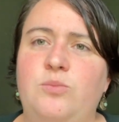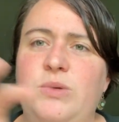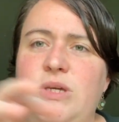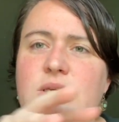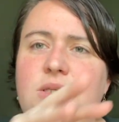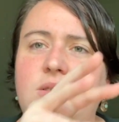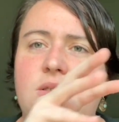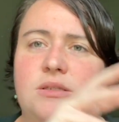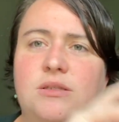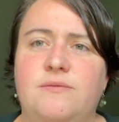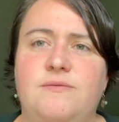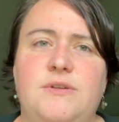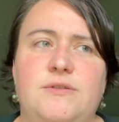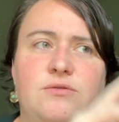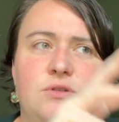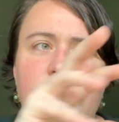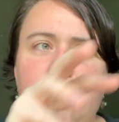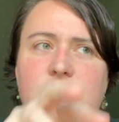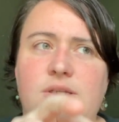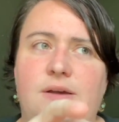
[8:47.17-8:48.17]
pieces of
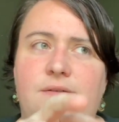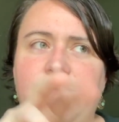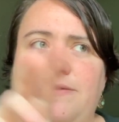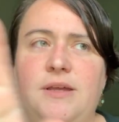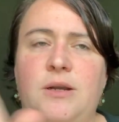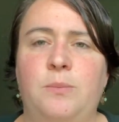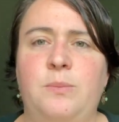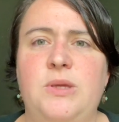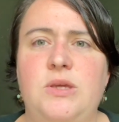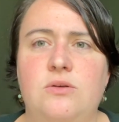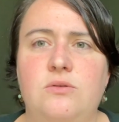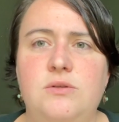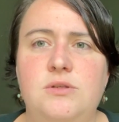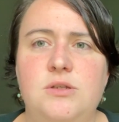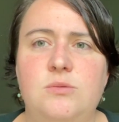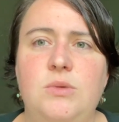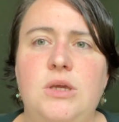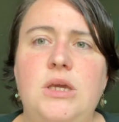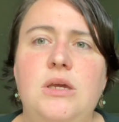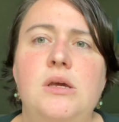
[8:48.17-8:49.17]
different stuff that appeals
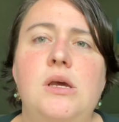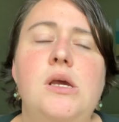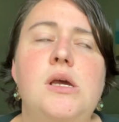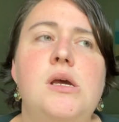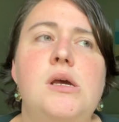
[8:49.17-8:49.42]
to me.